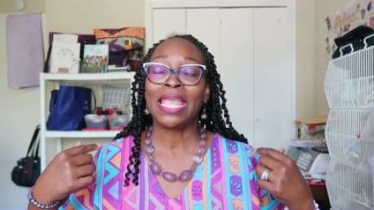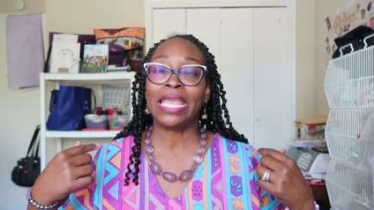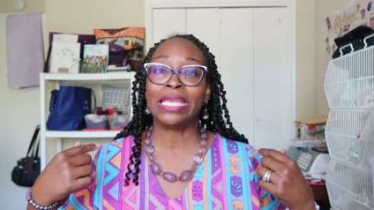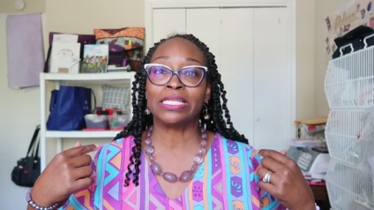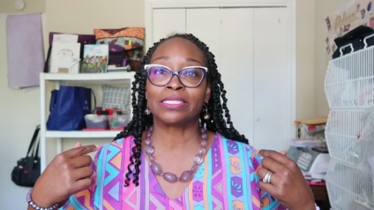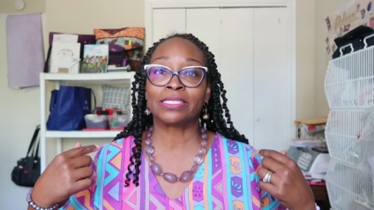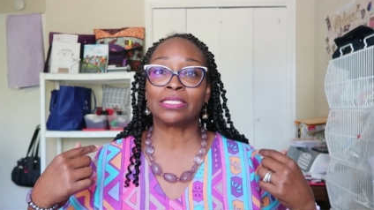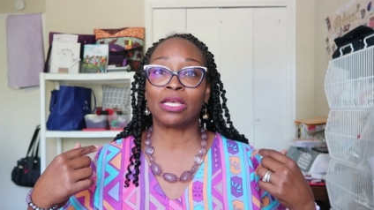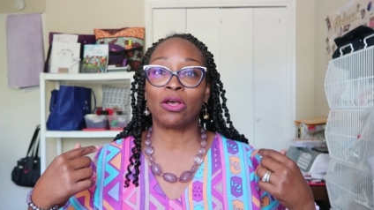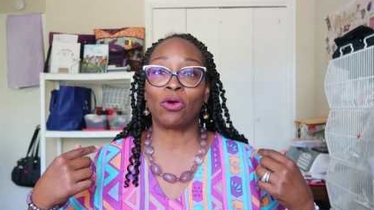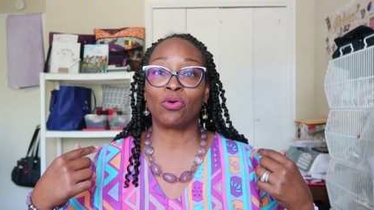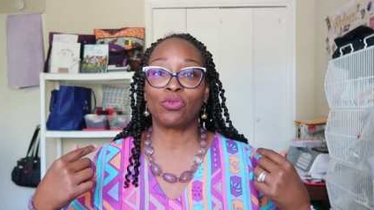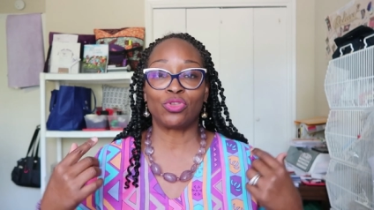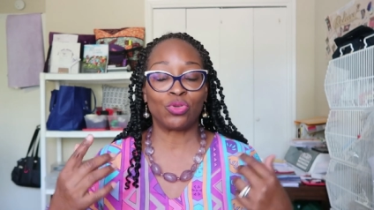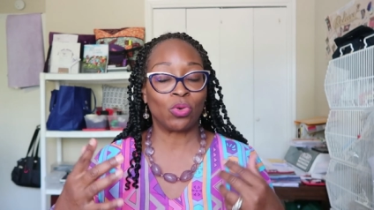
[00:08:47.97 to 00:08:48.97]
And
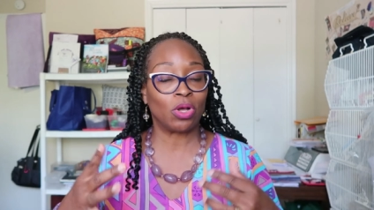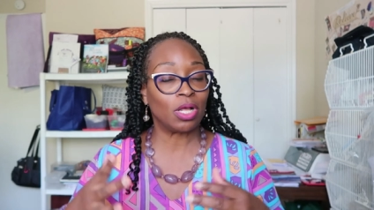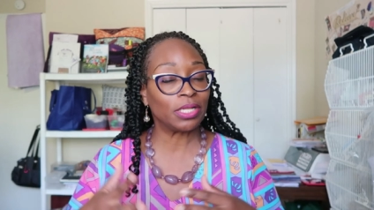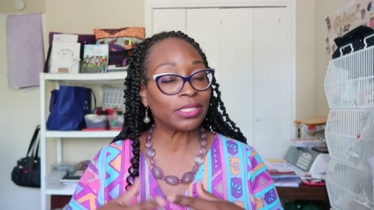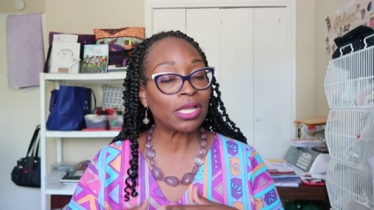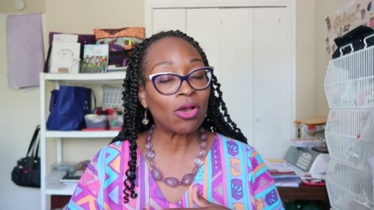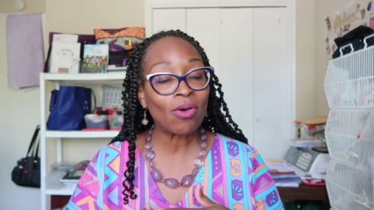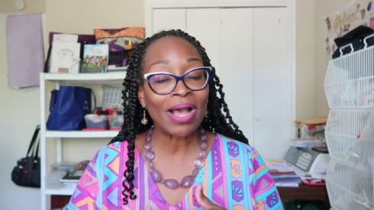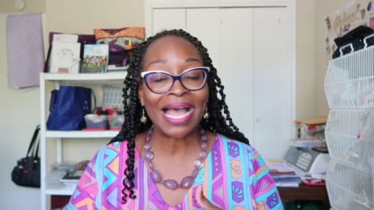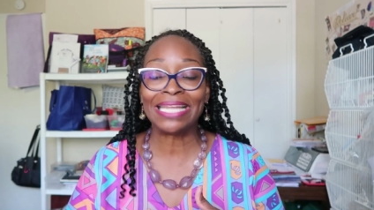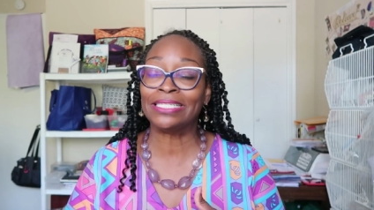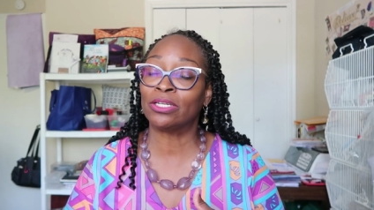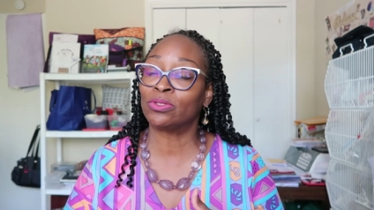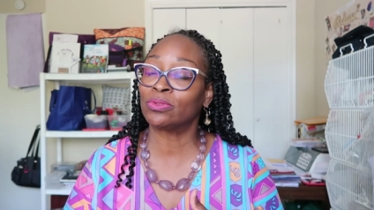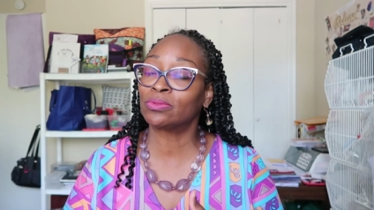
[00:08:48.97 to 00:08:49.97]
so you all know I
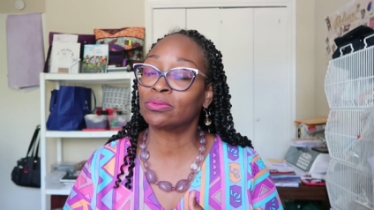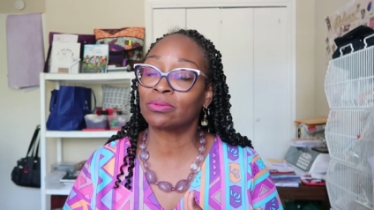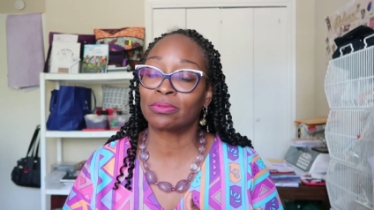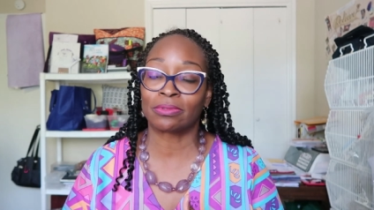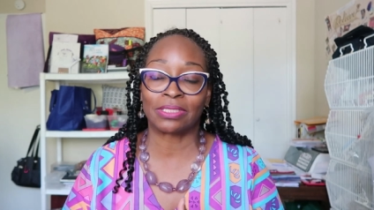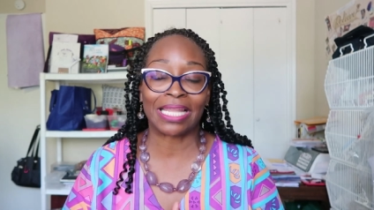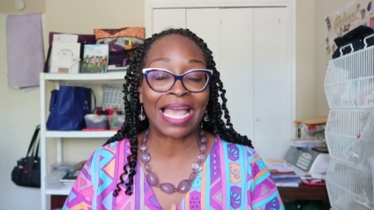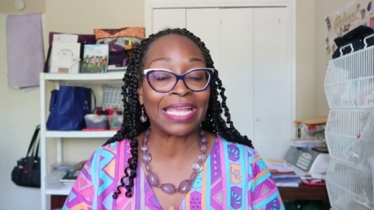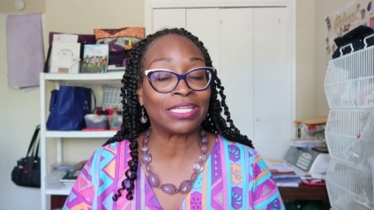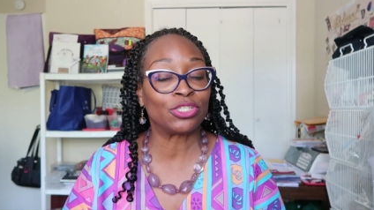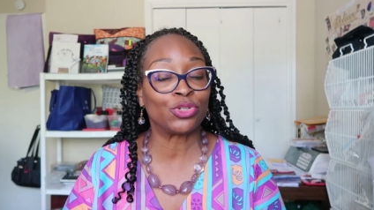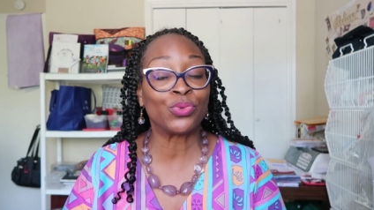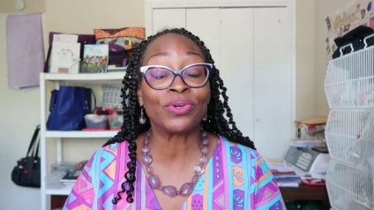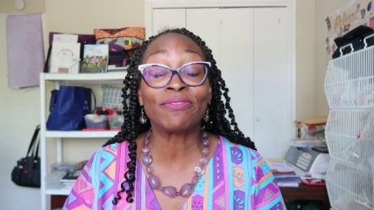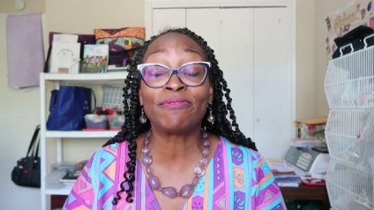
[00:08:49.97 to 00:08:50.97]
don't like
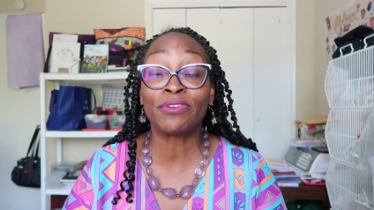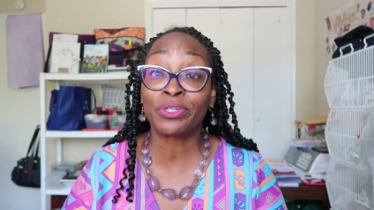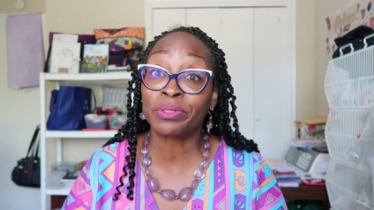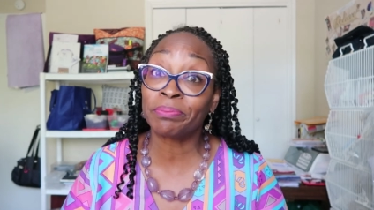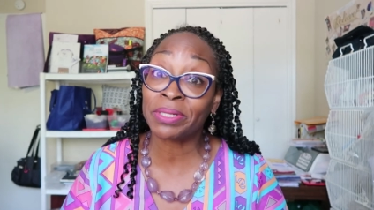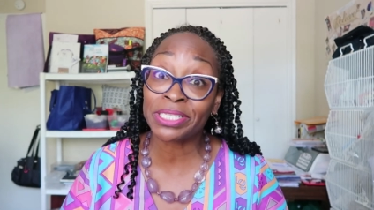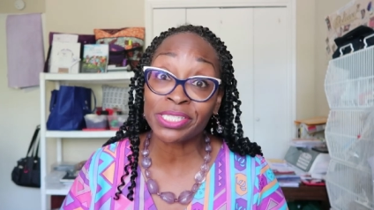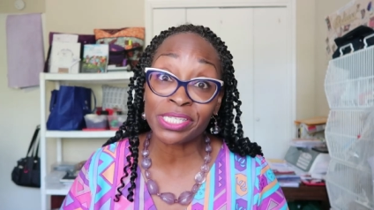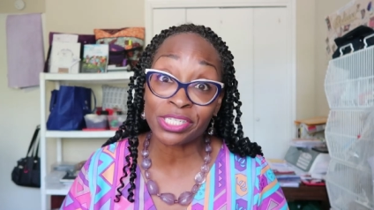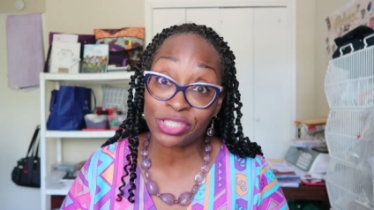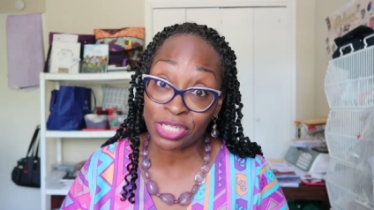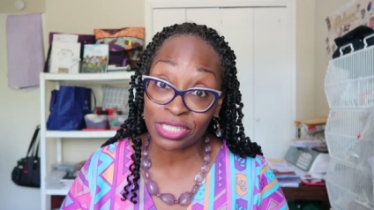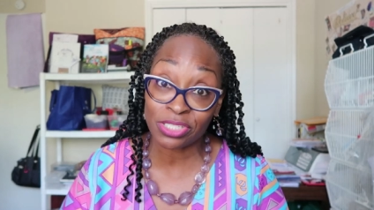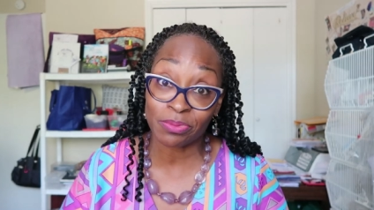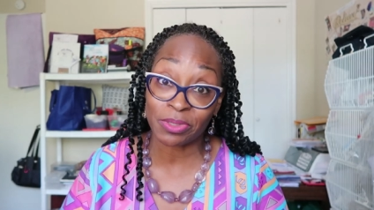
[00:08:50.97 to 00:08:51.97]
doing full bust
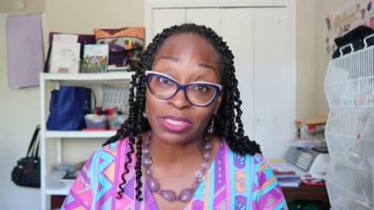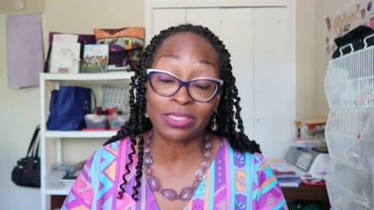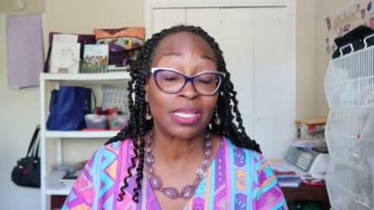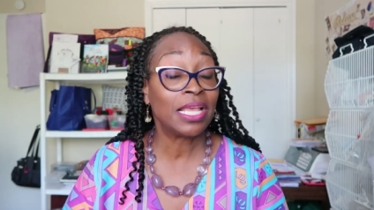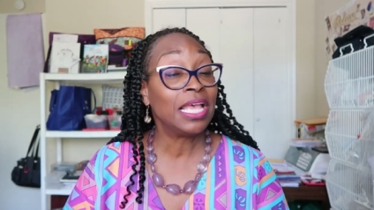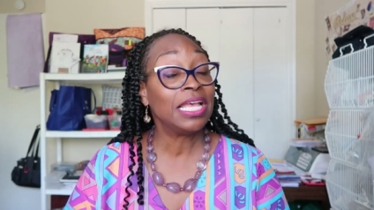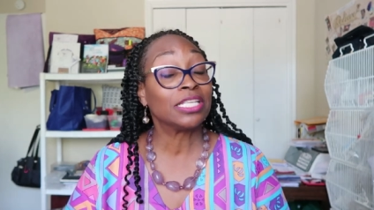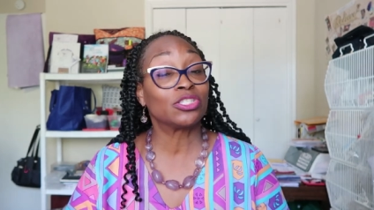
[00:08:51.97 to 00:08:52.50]
adjustments.